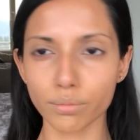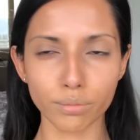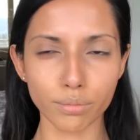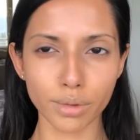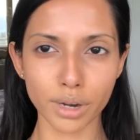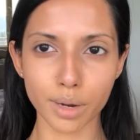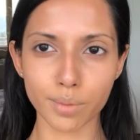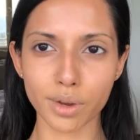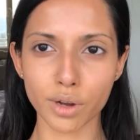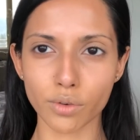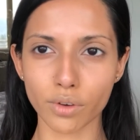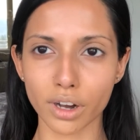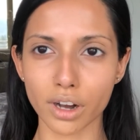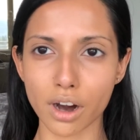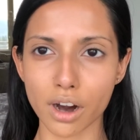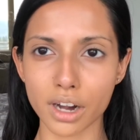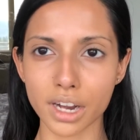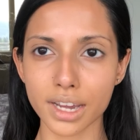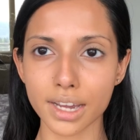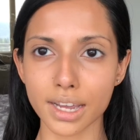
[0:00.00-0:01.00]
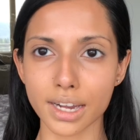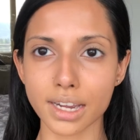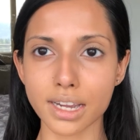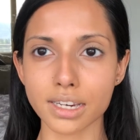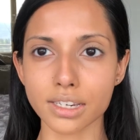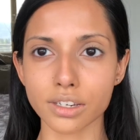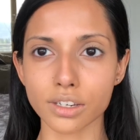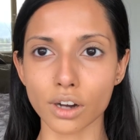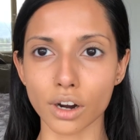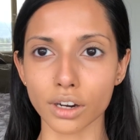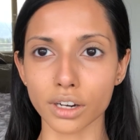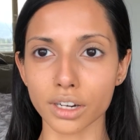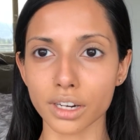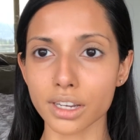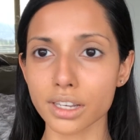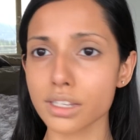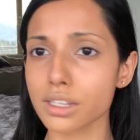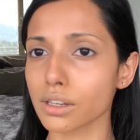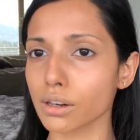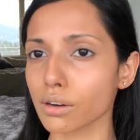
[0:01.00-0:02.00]
But I mean, regarding any
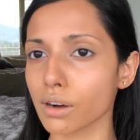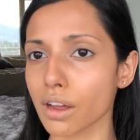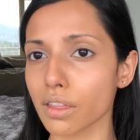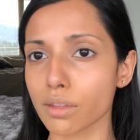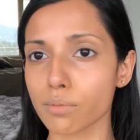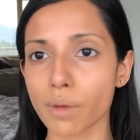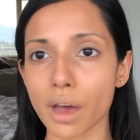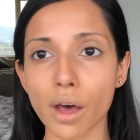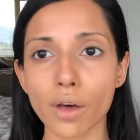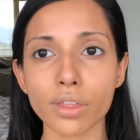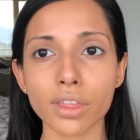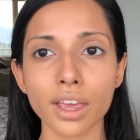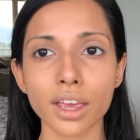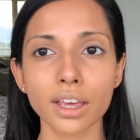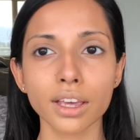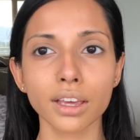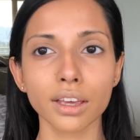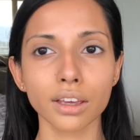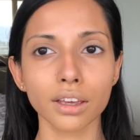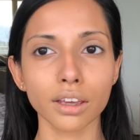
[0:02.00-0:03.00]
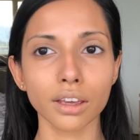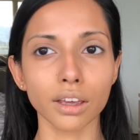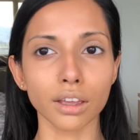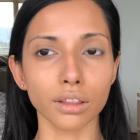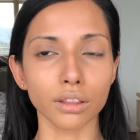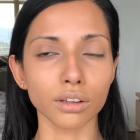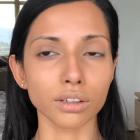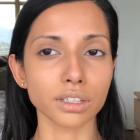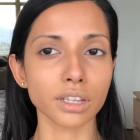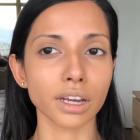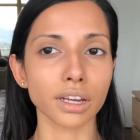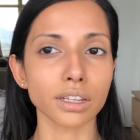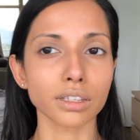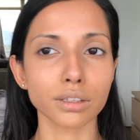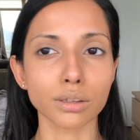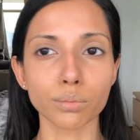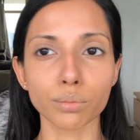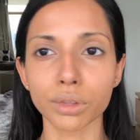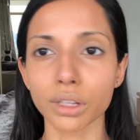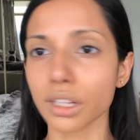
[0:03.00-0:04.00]
darkness around the mouth, it looks like it's
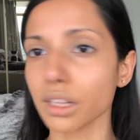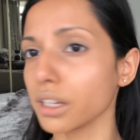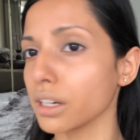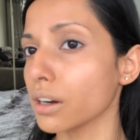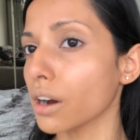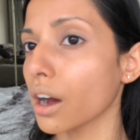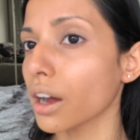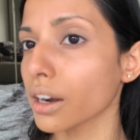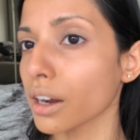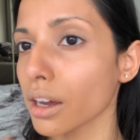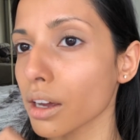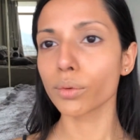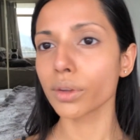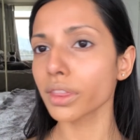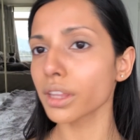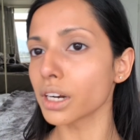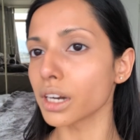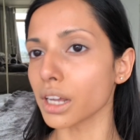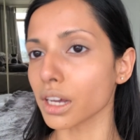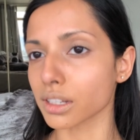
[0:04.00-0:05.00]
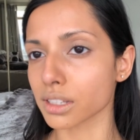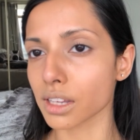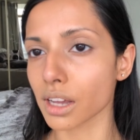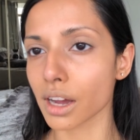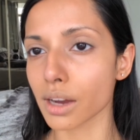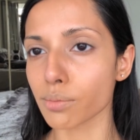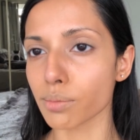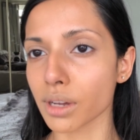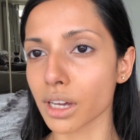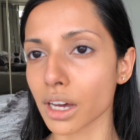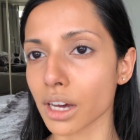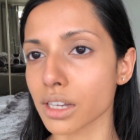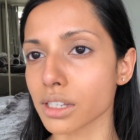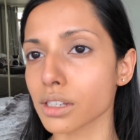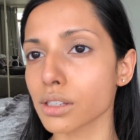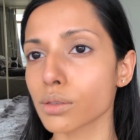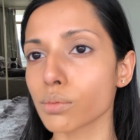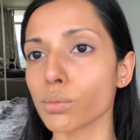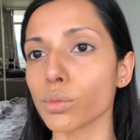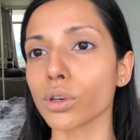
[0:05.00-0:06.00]
completely gone. With the NYX side, because
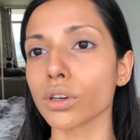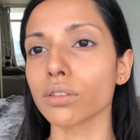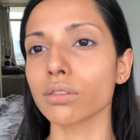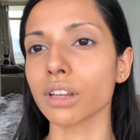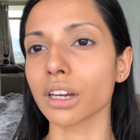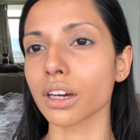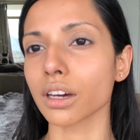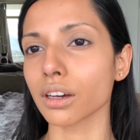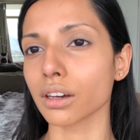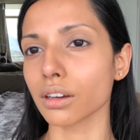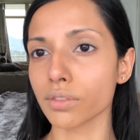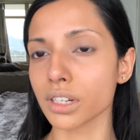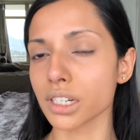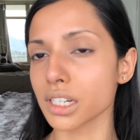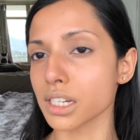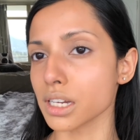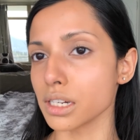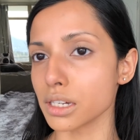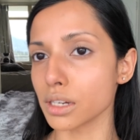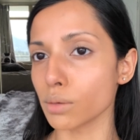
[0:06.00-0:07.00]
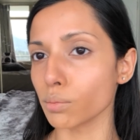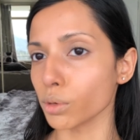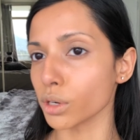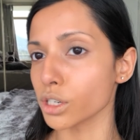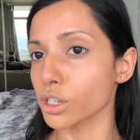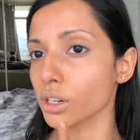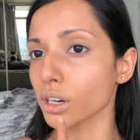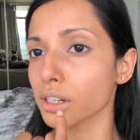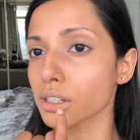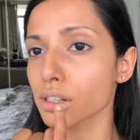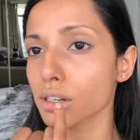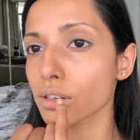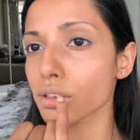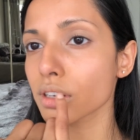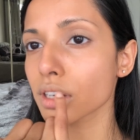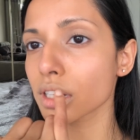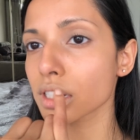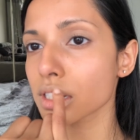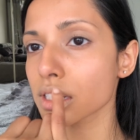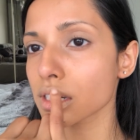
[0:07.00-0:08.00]
it's more of like a tinted moisturizer, you
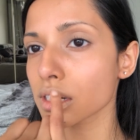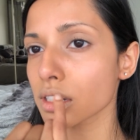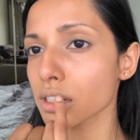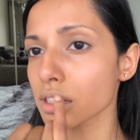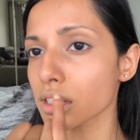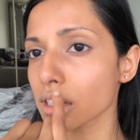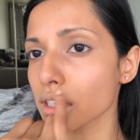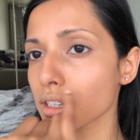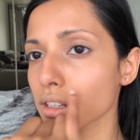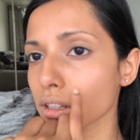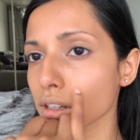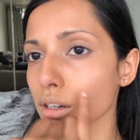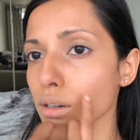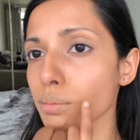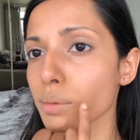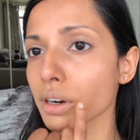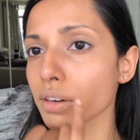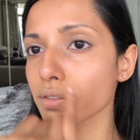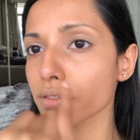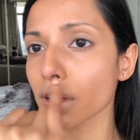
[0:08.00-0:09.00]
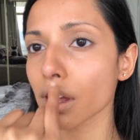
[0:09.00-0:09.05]
can still see a little bit of